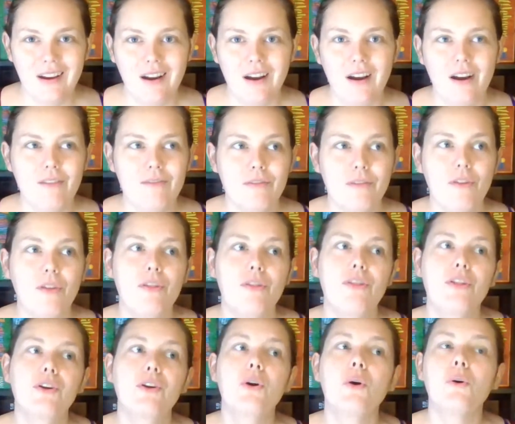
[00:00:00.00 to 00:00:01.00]
of
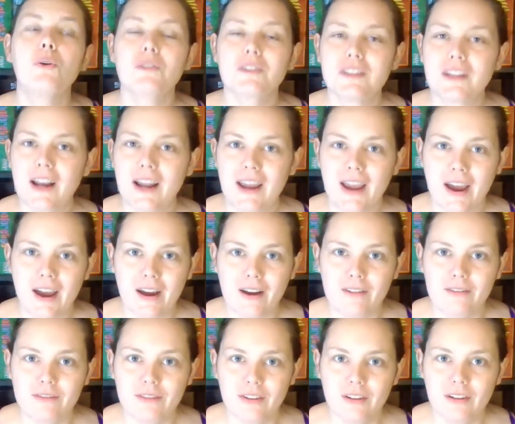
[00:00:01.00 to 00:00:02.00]
the goals that I
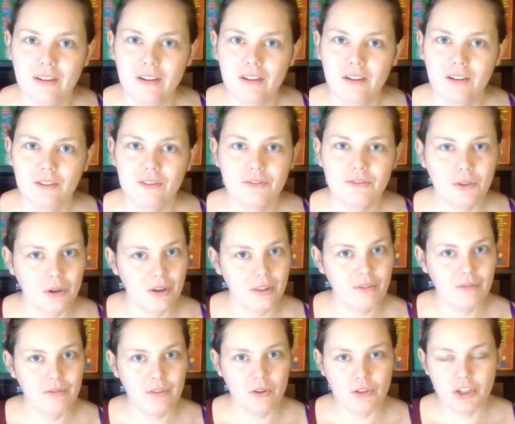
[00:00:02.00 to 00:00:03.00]
have for the
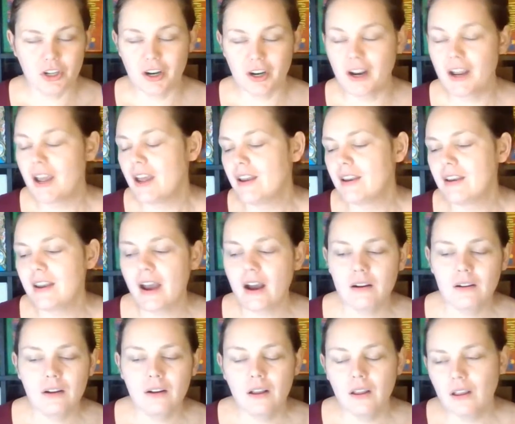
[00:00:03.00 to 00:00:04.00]
future.
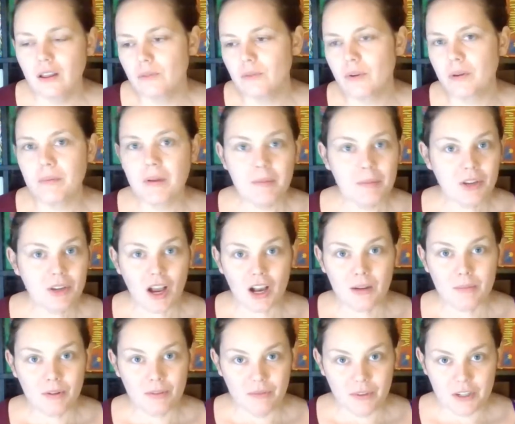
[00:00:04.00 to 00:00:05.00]
Now, when people talk
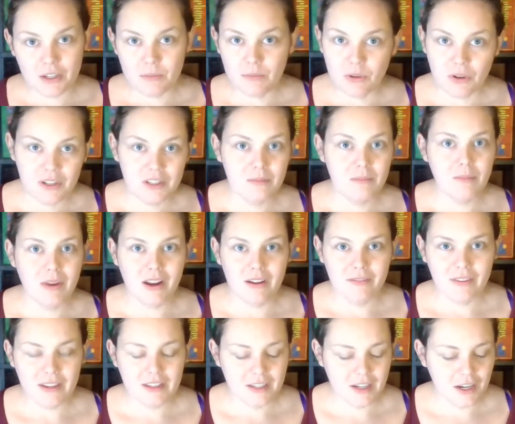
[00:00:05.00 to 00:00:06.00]
about vision boards and
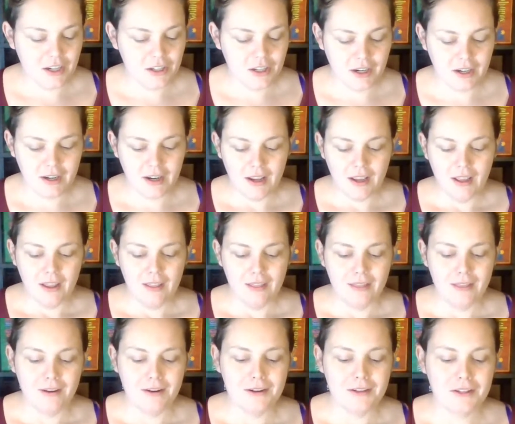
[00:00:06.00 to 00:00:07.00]
manifestation,
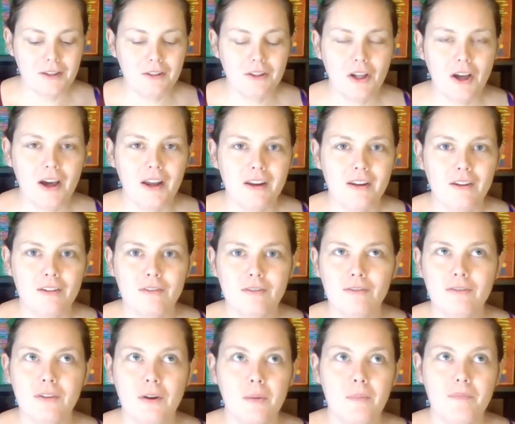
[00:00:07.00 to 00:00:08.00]
there's a lot
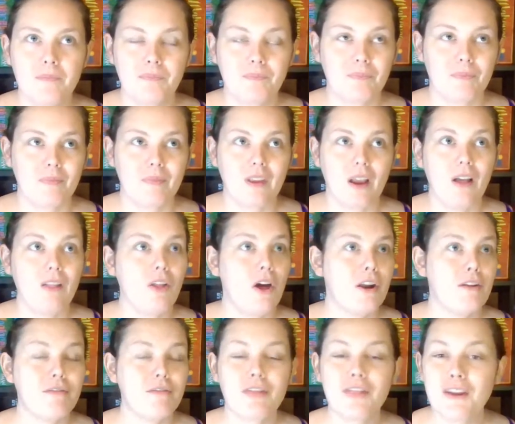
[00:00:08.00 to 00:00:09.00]
of
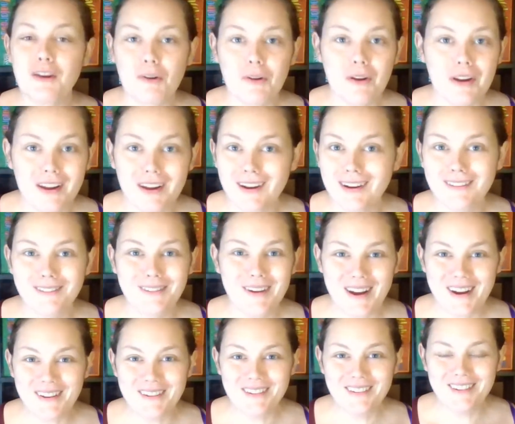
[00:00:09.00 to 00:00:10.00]
theory
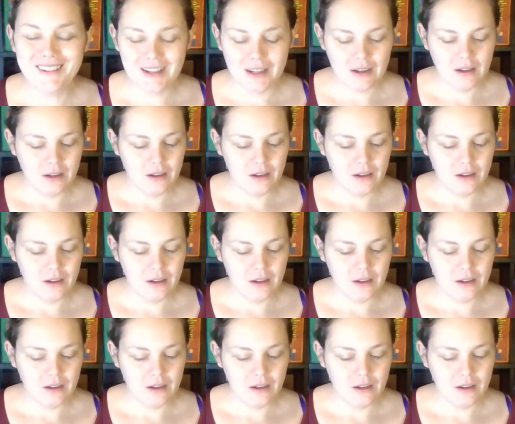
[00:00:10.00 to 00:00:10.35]
around